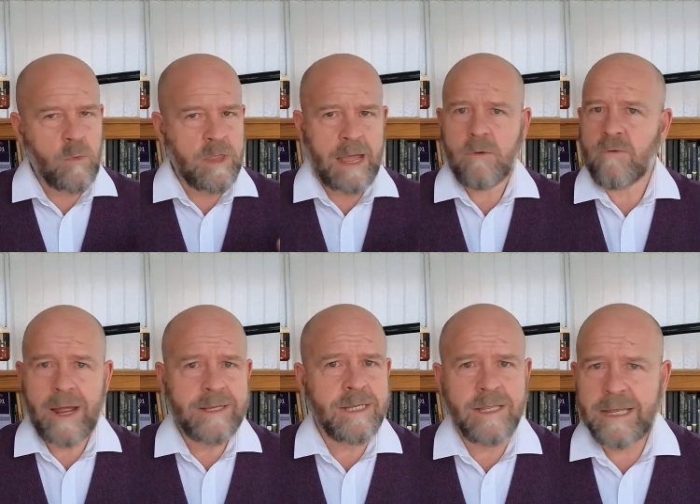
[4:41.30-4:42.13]
Without
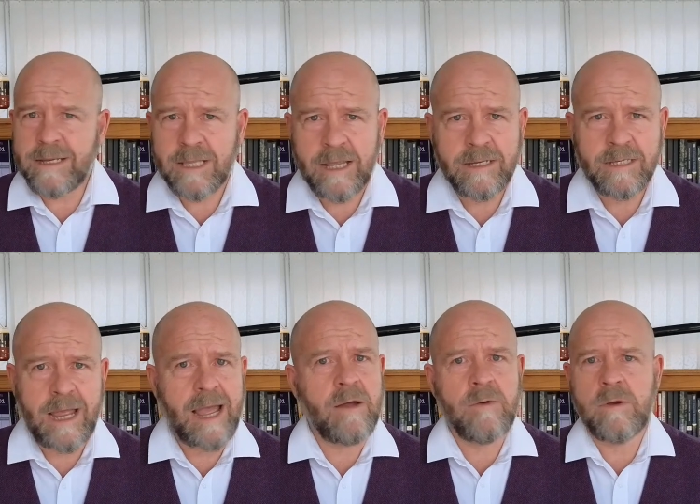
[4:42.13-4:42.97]
writing these things
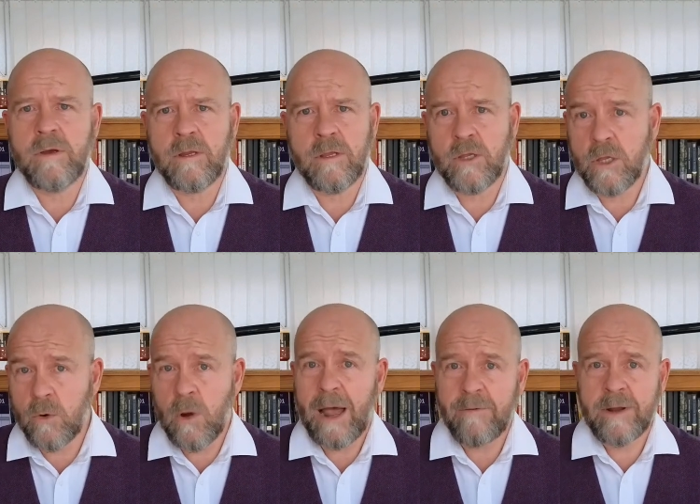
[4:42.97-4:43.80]
down,
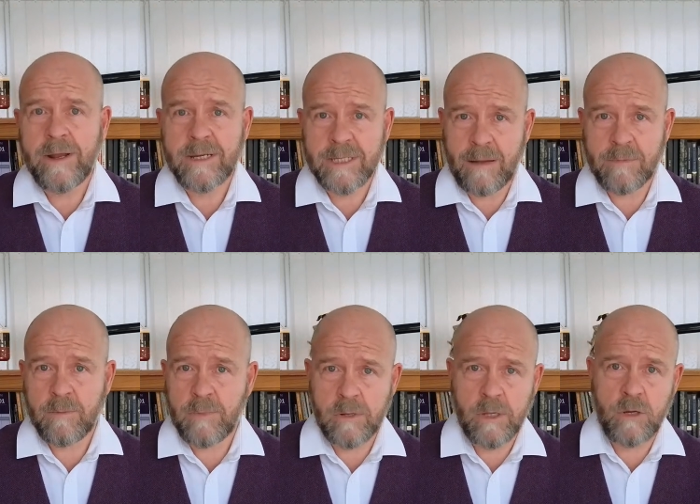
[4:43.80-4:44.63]
you have an
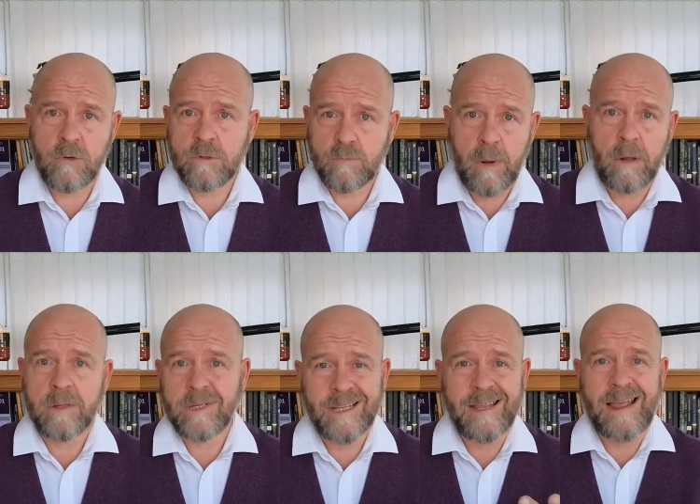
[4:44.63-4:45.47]
acceptable use
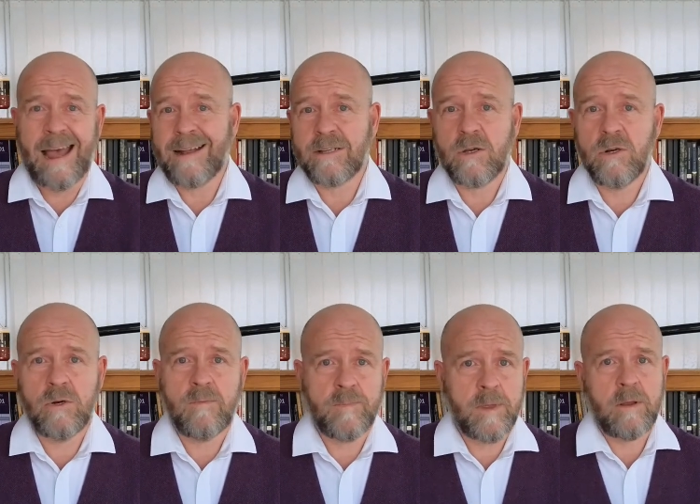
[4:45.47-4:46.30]
policy at
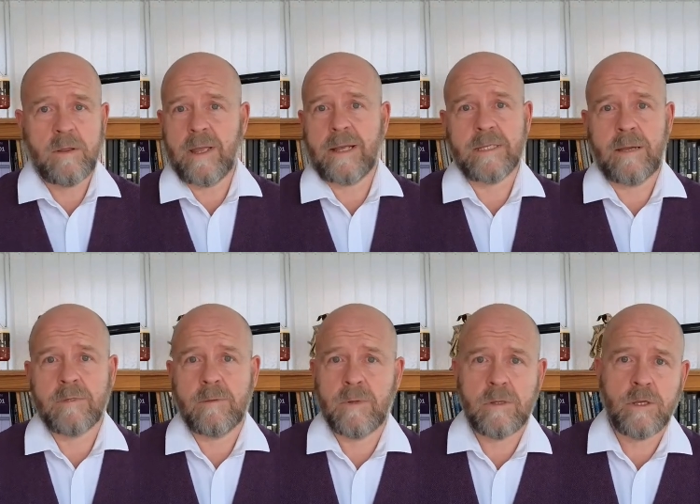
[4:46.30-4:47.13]
home. The
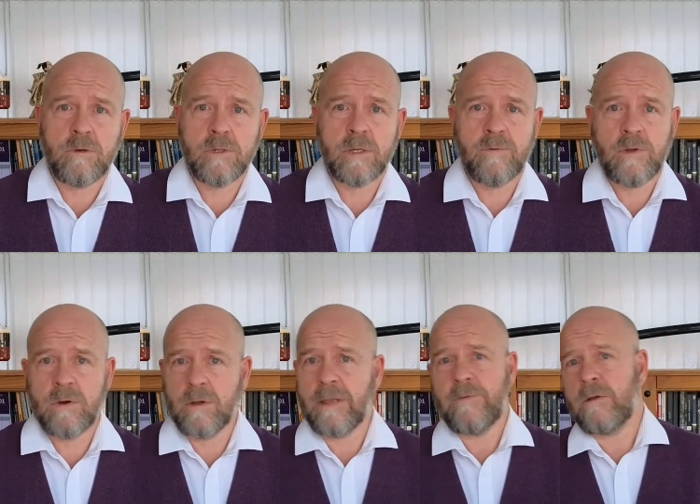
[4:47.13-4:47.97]
acceptable use of
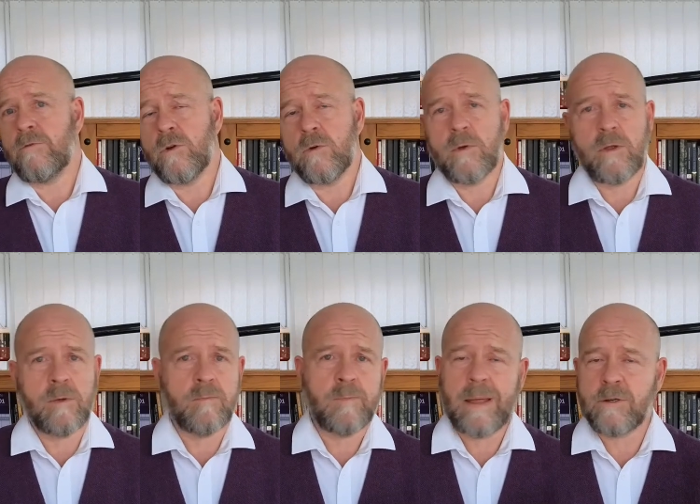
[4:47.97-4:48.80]
your living room or
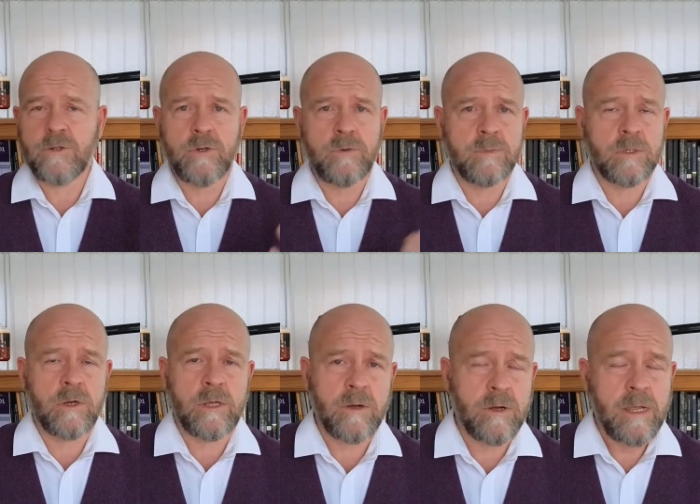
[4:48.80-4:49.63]
your bedrooms or
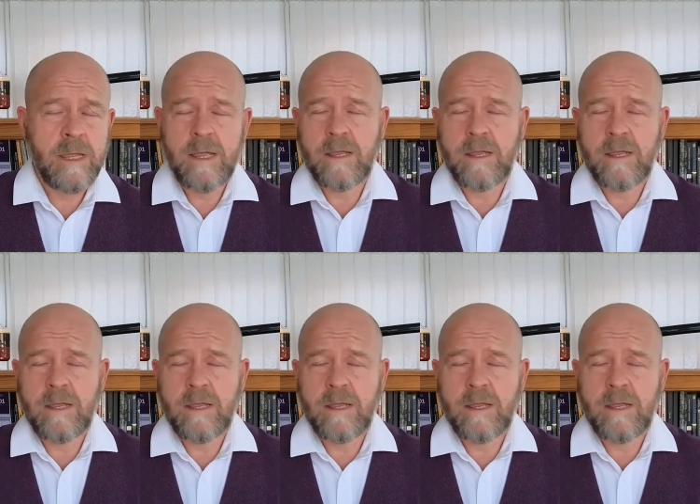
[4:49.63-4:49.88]
your